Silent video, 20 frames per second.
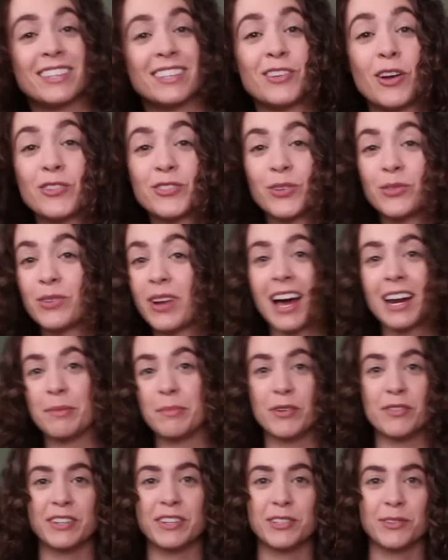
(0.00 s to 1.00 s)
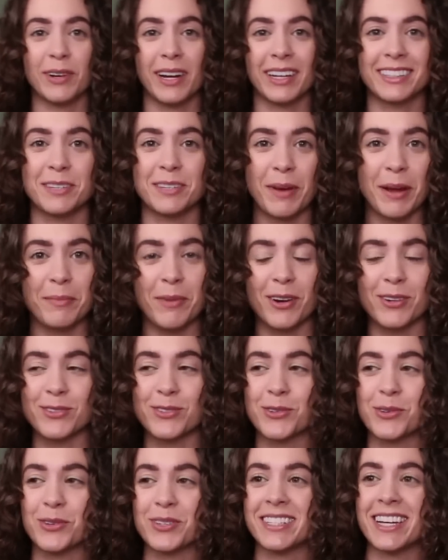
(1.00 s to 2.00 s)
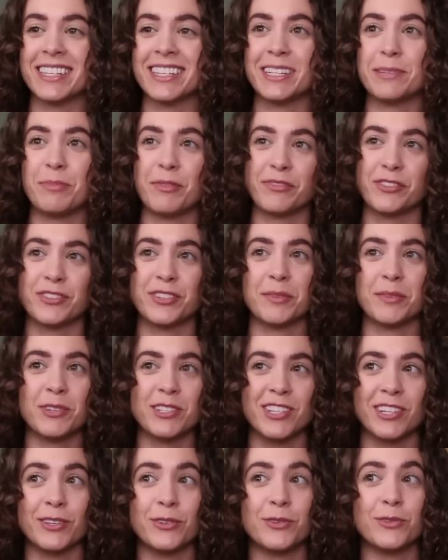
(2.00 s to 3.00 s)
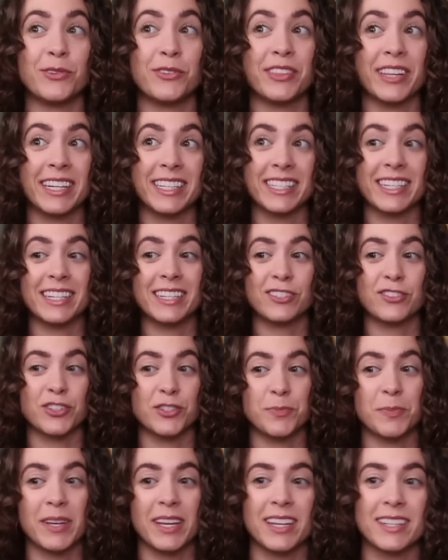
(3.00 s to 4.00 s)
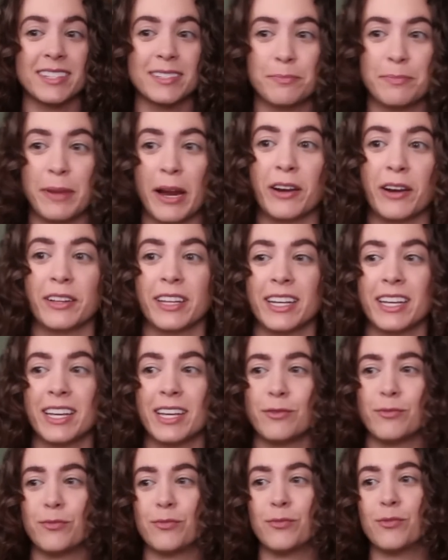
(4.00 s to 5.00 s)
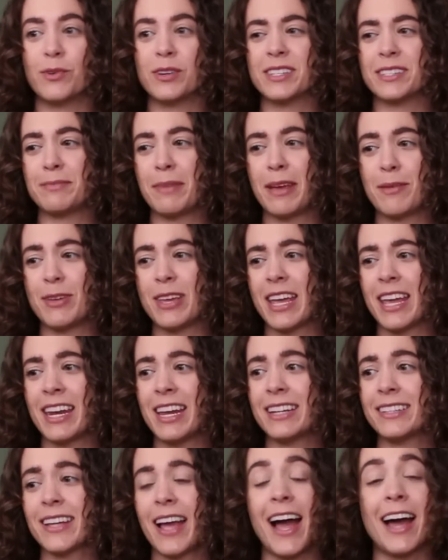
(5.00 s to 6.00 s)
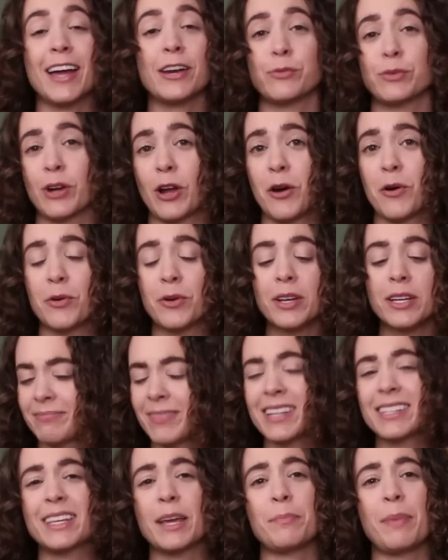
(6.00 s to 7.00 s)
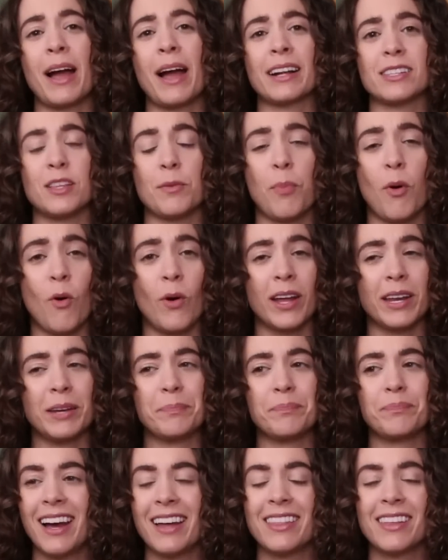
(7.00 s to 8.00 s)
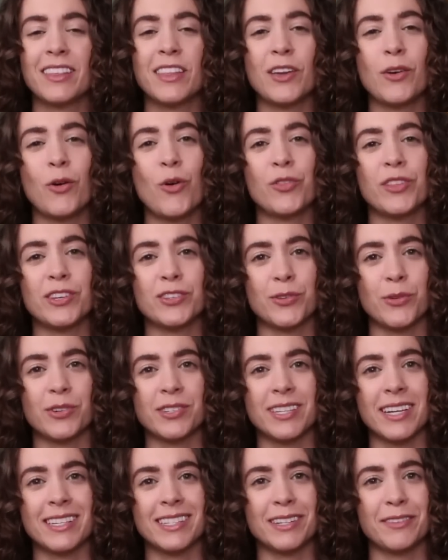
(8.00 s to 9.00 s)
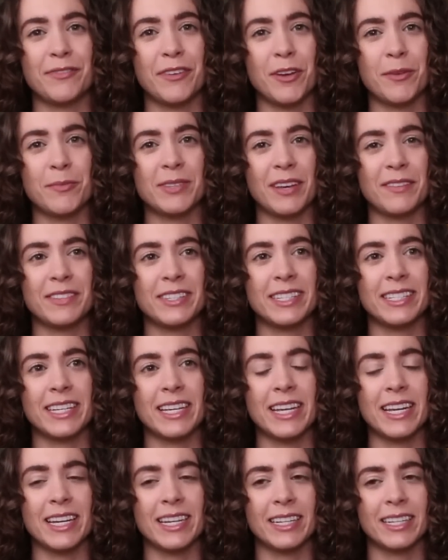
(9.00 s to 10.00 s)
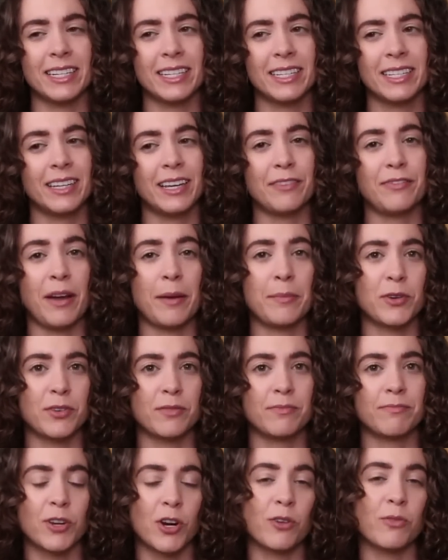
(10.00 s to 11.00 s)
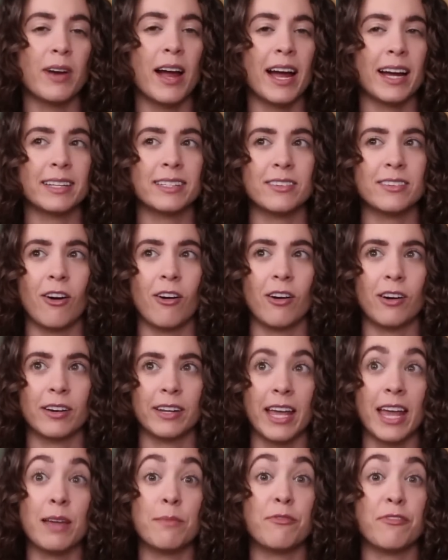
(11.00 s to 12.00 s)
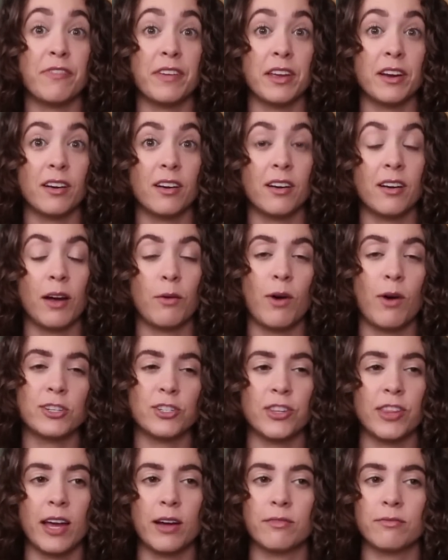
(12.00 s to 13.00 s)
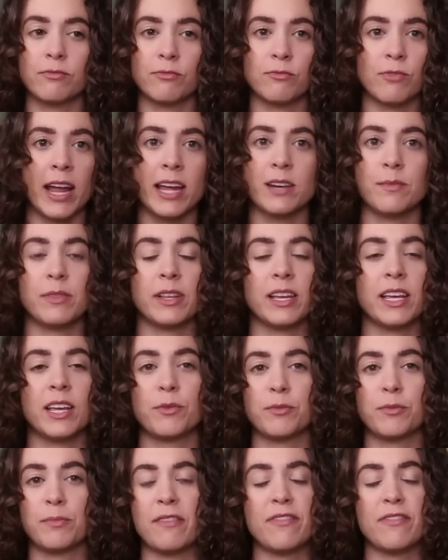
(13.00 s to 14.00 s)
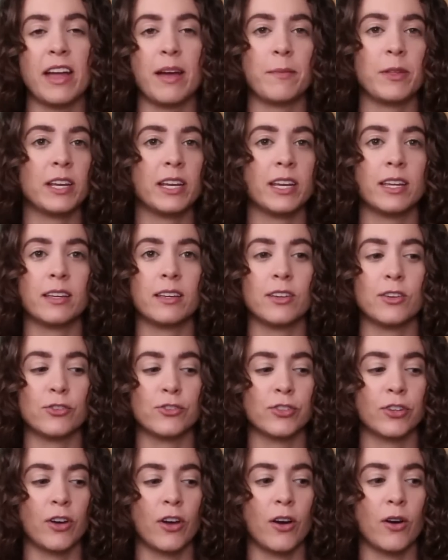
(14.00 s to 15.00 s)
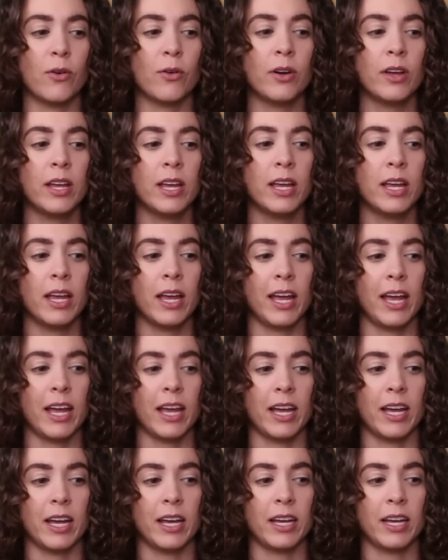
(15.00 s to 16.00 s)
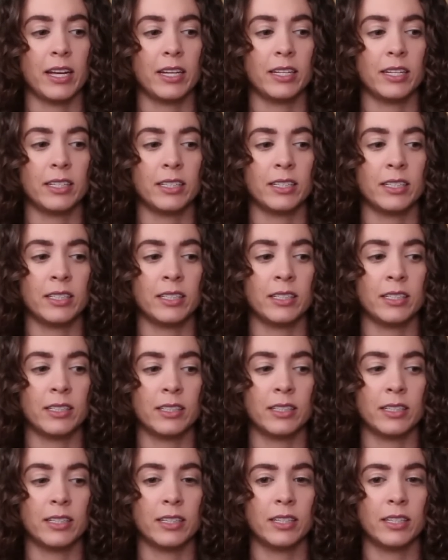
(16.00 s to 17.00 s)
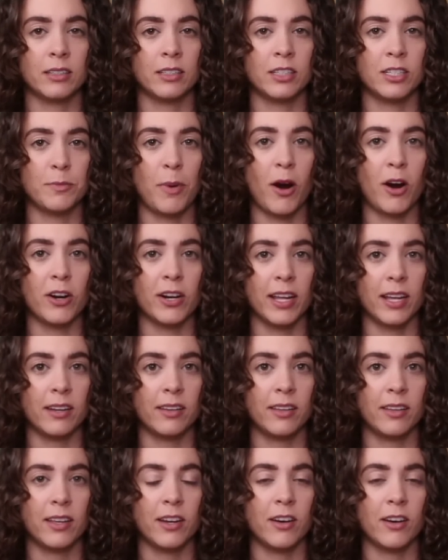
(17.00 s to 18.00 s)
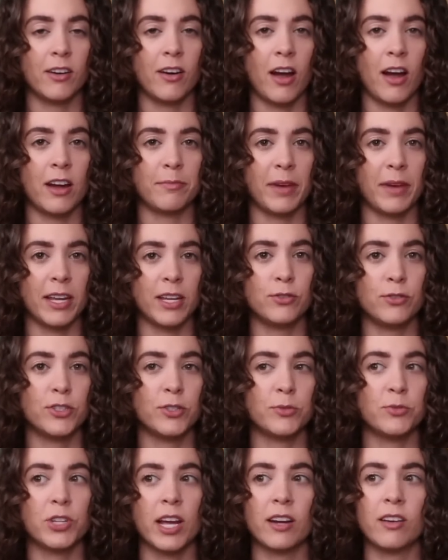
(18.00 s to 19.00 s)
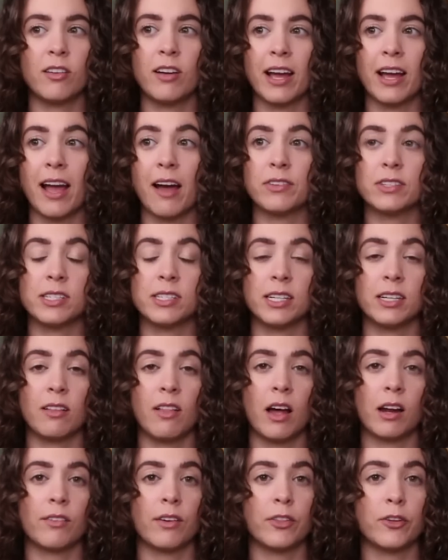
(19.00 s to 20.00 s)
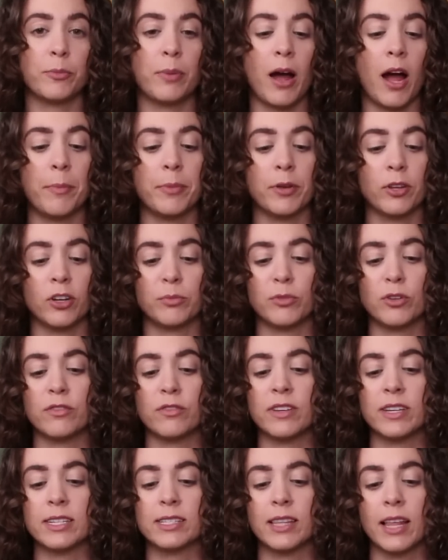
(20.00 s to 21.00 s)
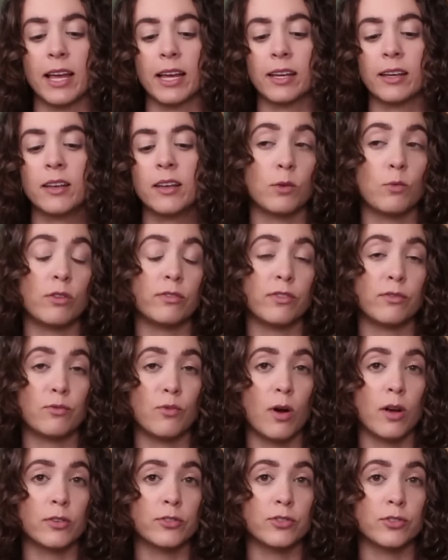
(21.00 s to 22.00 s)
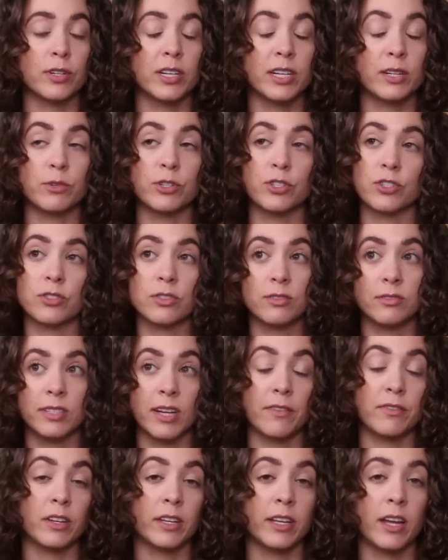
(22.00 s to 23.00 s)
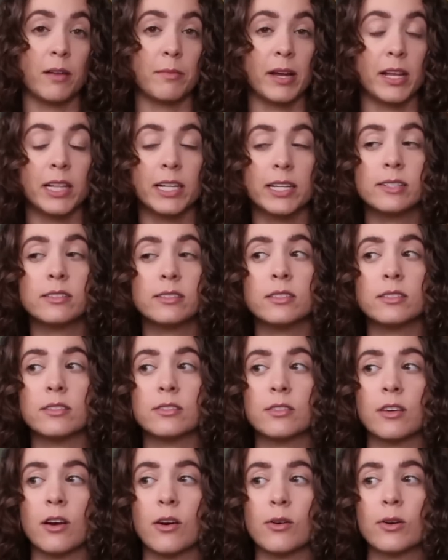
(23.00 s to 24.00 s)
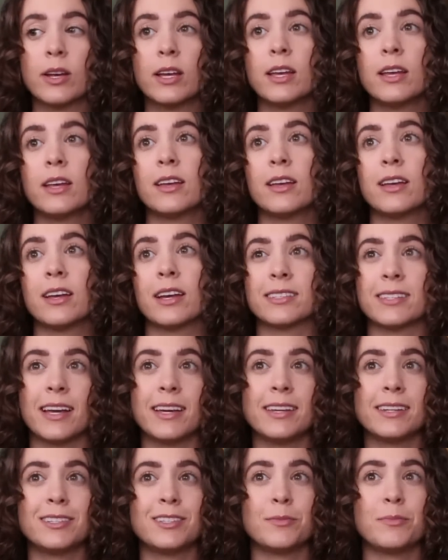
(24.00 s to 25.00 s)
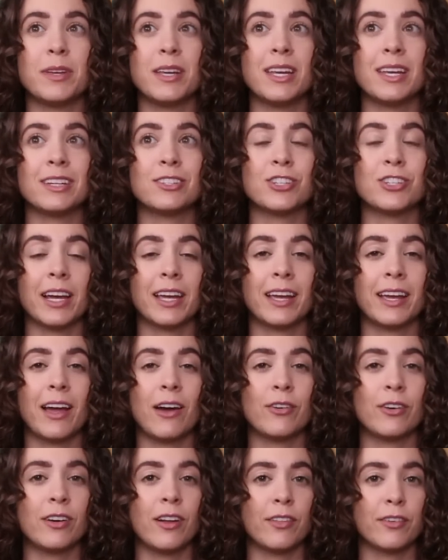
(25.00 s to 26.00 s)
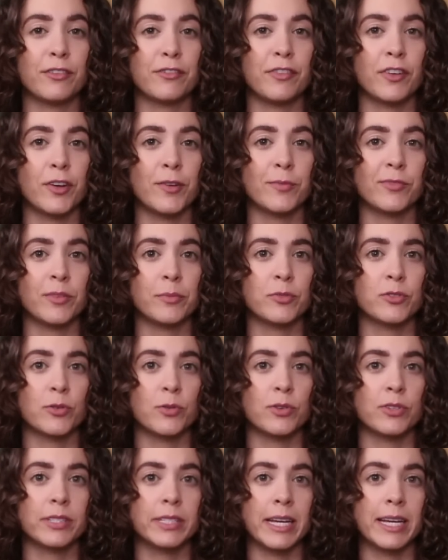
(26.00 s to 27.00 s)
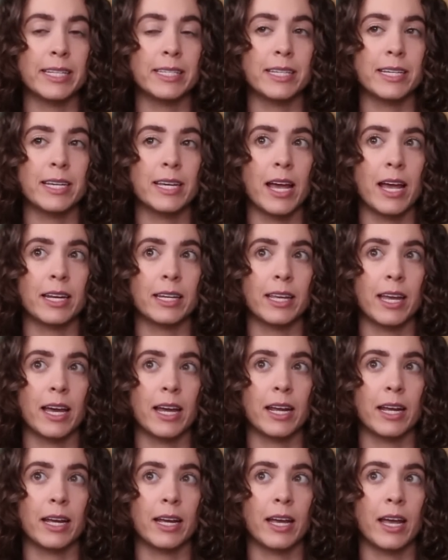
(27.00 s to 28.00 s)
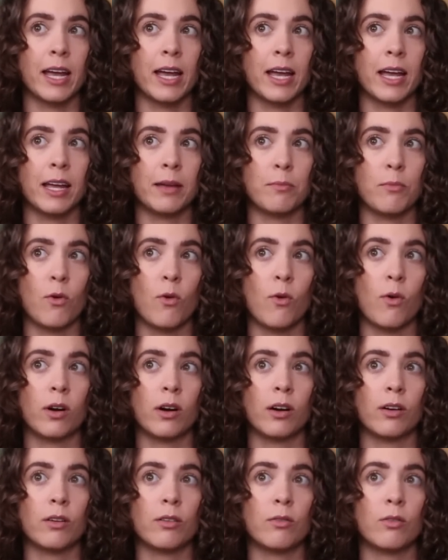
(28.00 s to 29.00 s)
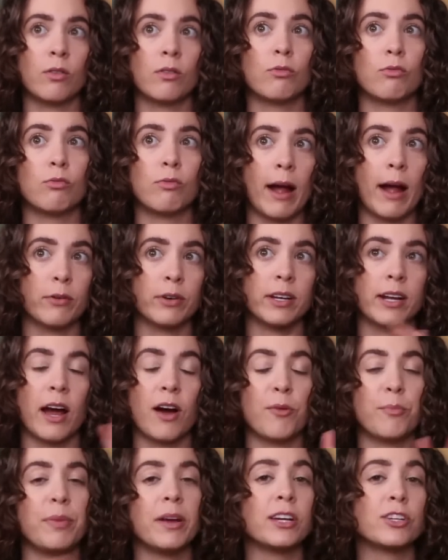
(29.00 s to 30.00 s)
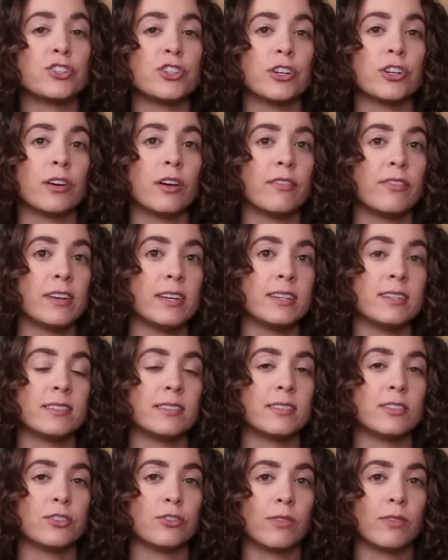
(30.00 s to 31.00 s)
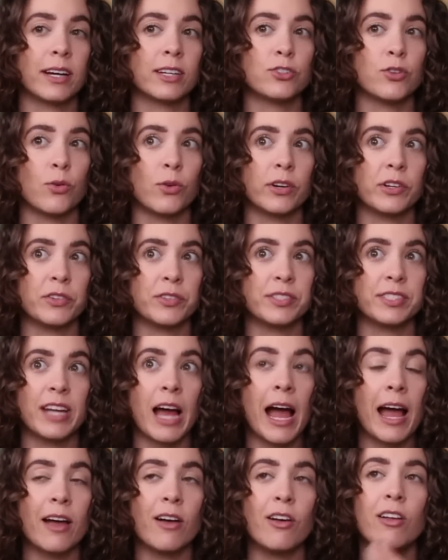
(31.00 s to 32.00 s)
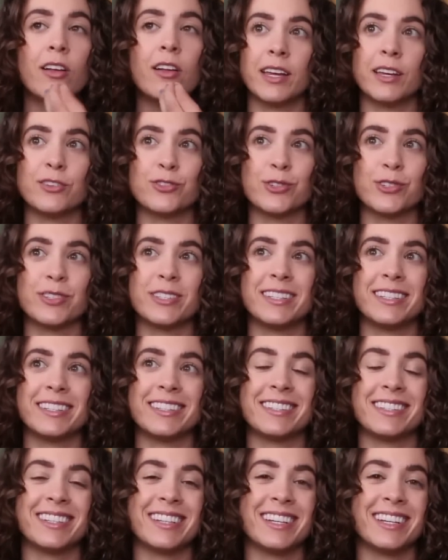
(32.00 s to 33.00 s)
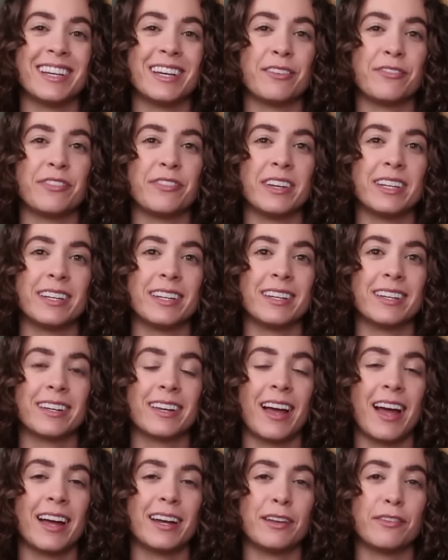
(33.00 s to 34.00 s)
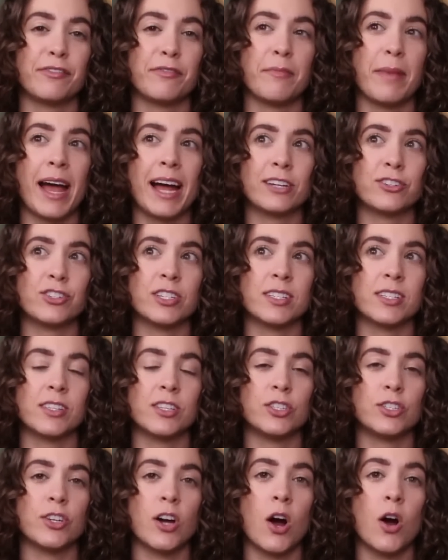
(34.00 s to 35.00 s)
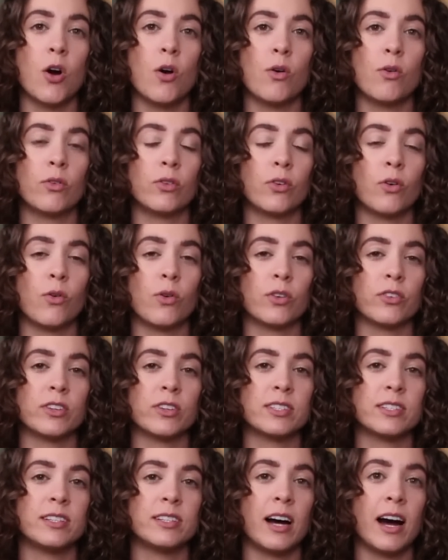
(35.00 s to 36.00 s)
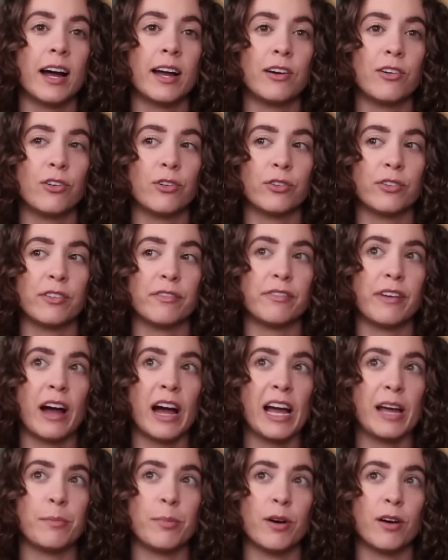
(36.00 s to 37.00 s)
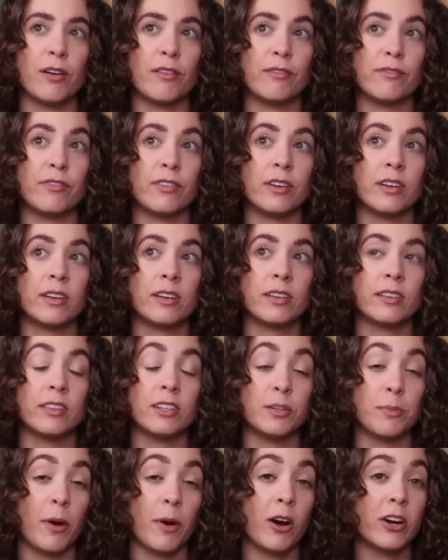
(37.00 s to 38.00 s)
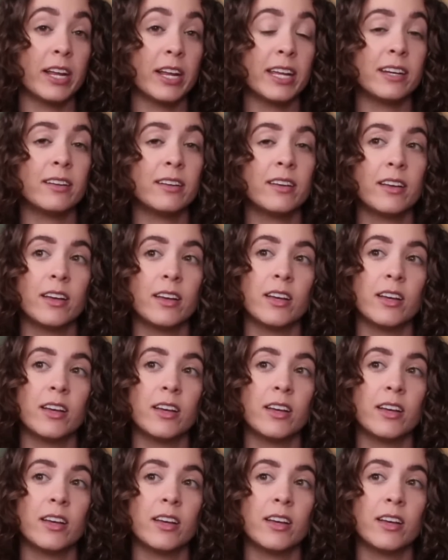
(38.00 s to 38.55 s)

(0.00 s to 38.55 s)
It's also not a movie directed by Martin Scorsese, but for some reason Google thinks it is just because apparently he was maybe in it. I don't know. Let's get back to the point. I think the only Scorsese films I've seen, if I'm correct, are Cape Fear. I watched that randomly with my family years ago. And The Departed here on my YouTube channel. I haven't seen a lot of other popular movies like Wolf of Wall Street, which is definitely on my list. So excited to be checking out another film from Scorsese and getting a more rounded out picture of his directorial style. Interested to see if it kind of matches the tone or the style or the vibe of The Departed.